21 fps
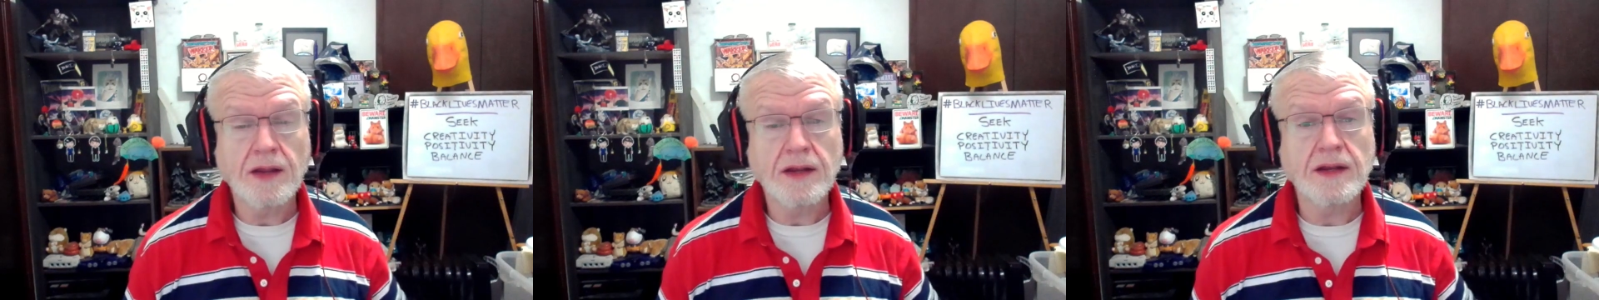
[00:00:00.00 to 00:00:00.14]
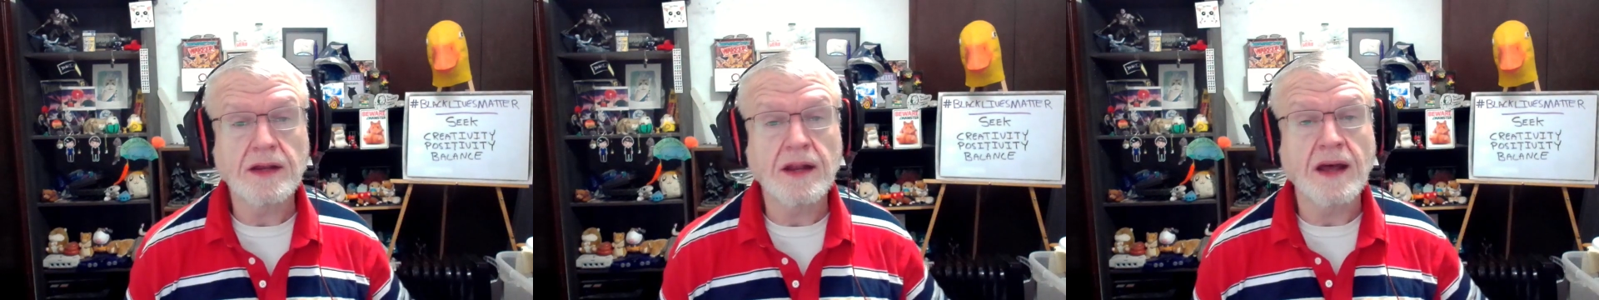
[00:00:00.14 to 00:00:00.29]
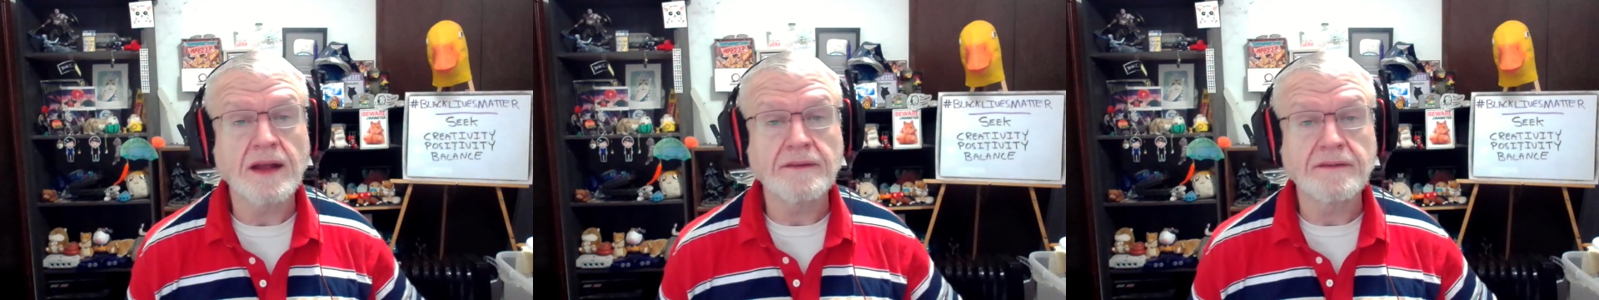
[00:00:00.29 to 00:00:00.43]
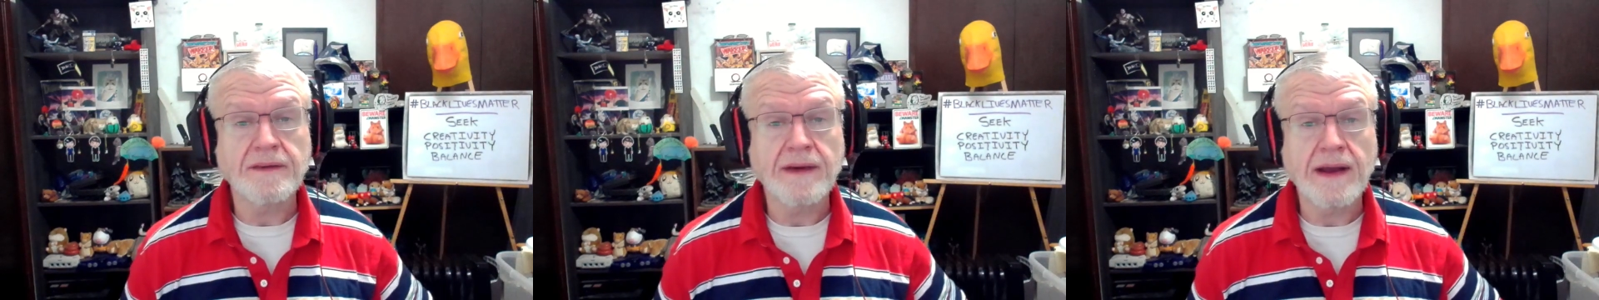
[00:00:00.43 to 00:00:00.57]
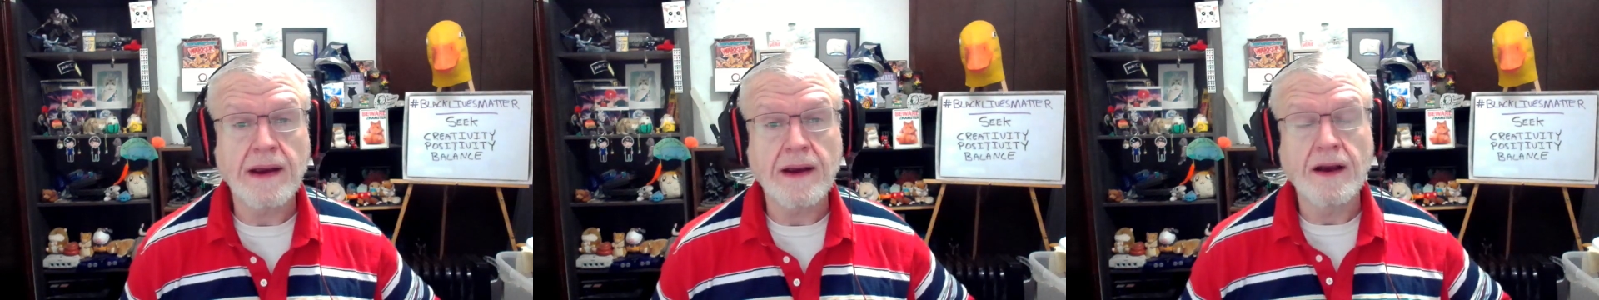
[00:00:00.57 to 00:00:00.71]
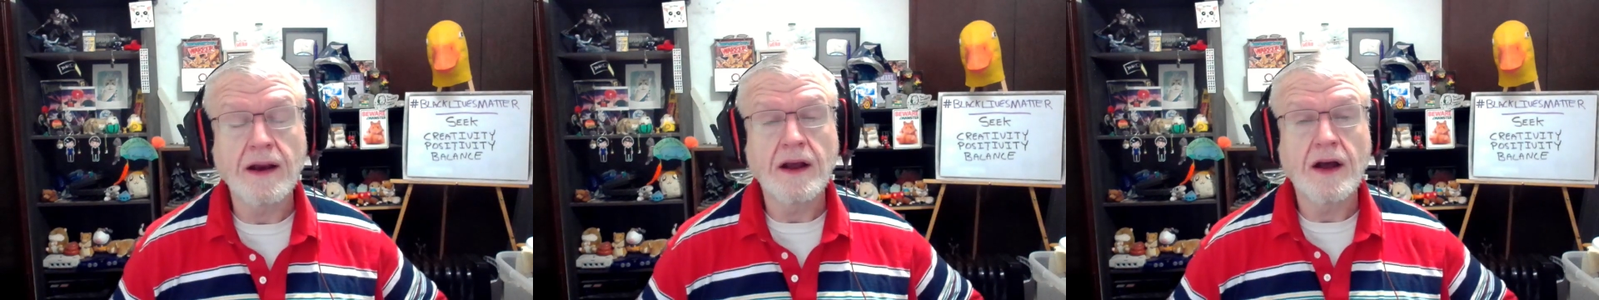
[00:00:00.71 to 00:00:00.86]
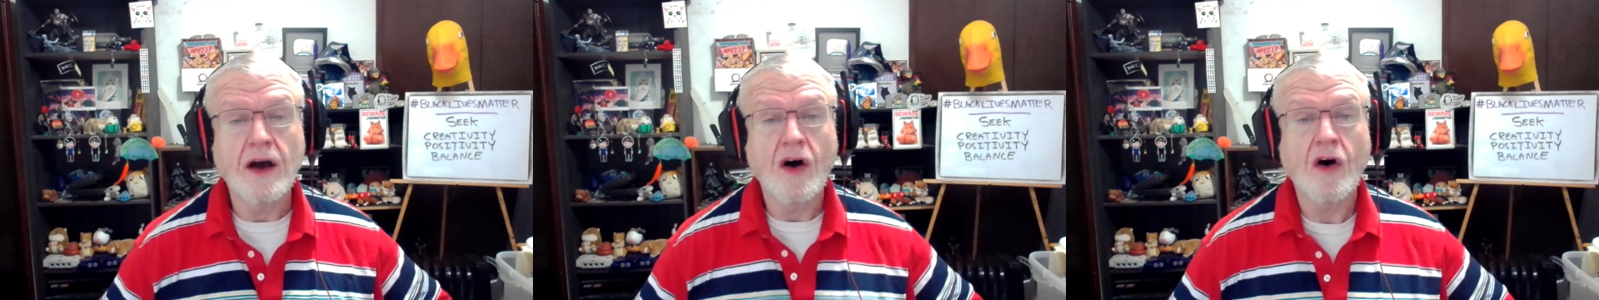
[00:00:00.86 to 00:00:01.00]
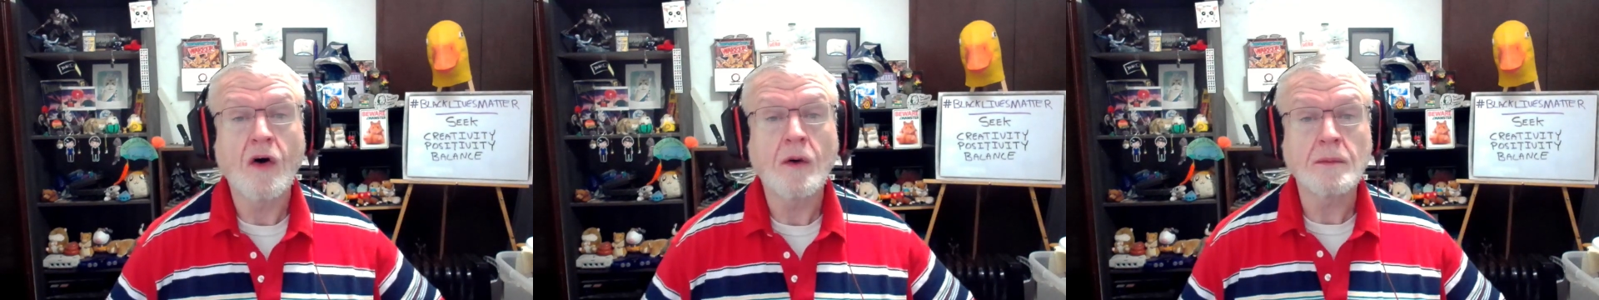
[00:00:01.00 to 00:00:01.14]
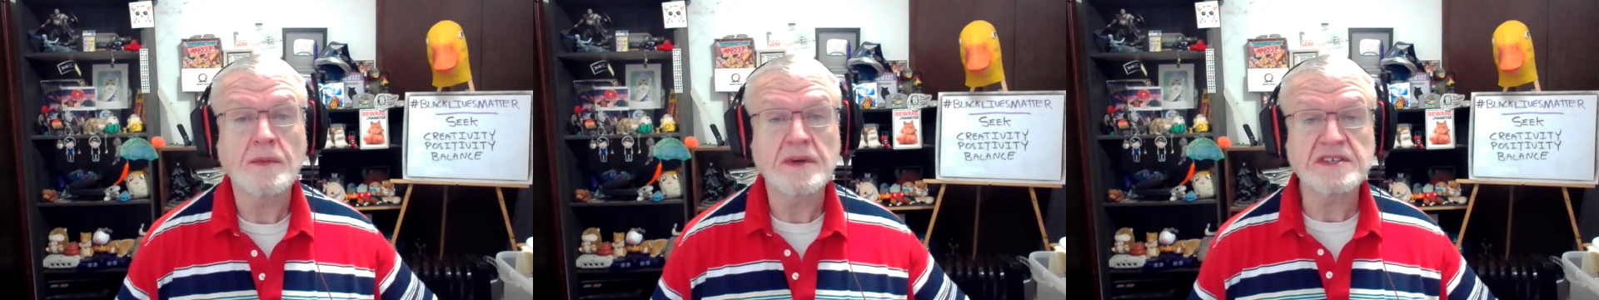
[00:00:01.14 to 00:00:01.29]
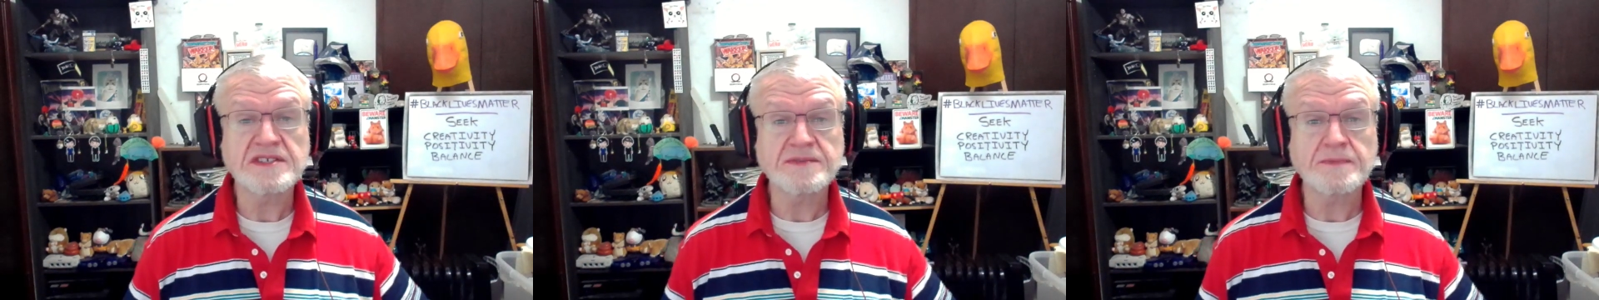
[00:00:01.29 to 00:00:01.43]
not fair.
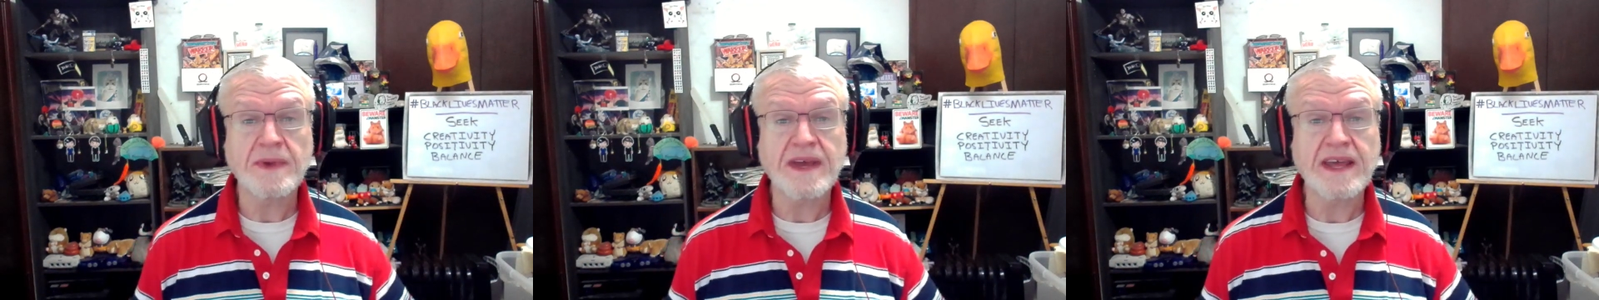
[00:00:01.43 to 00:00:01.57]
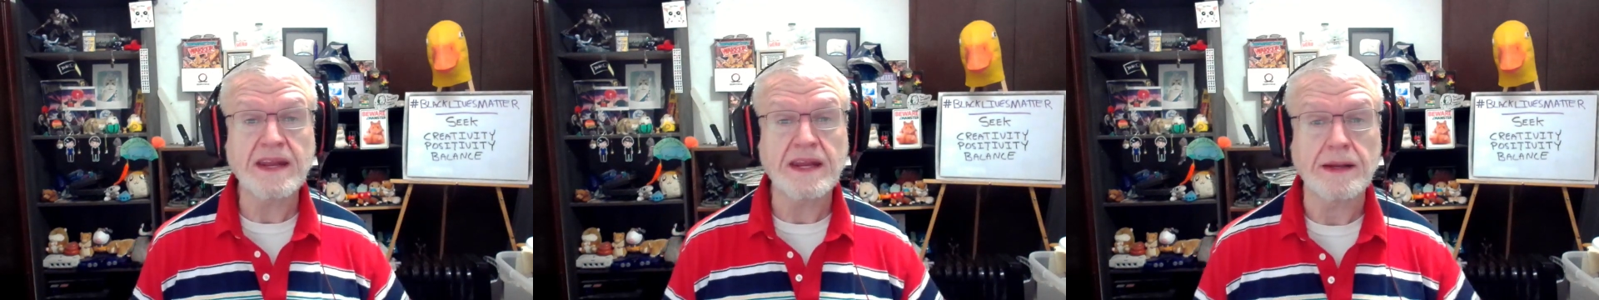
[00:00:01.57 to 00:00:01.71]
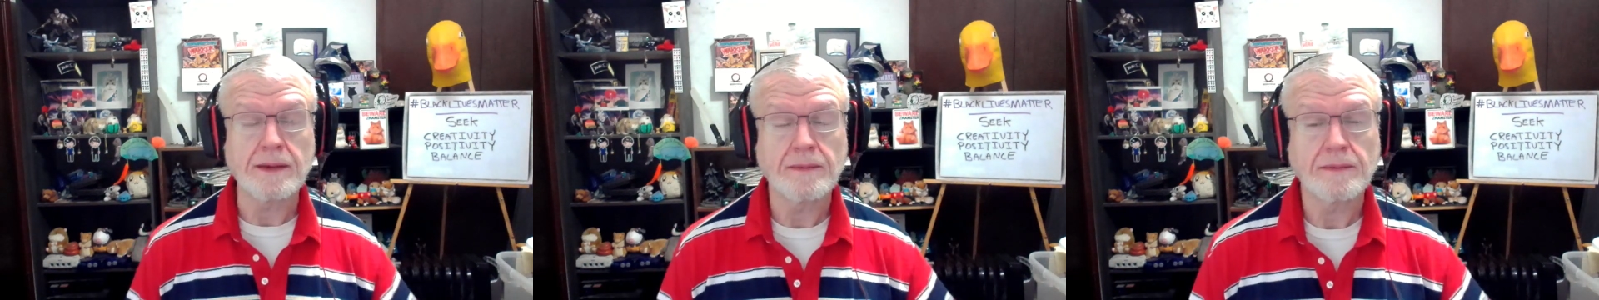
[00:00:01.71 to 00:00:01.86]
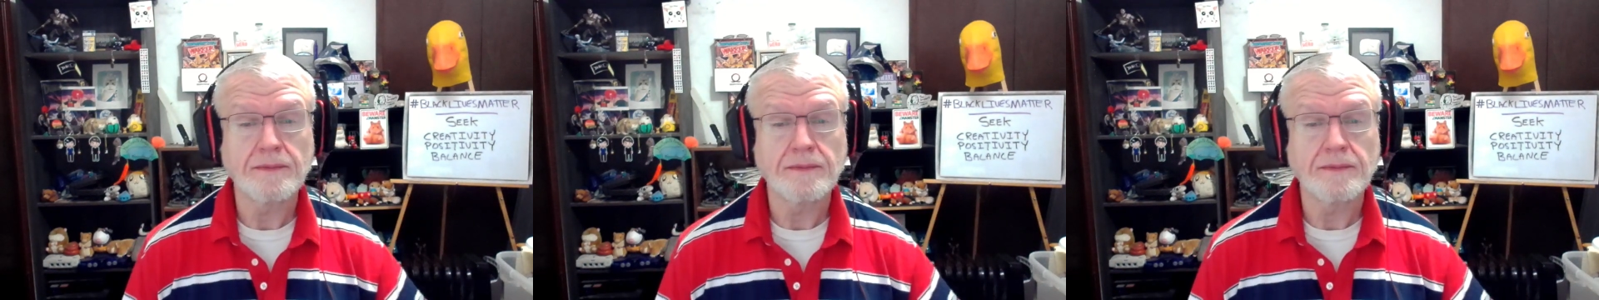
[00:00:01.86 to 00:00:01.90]
Almost made it.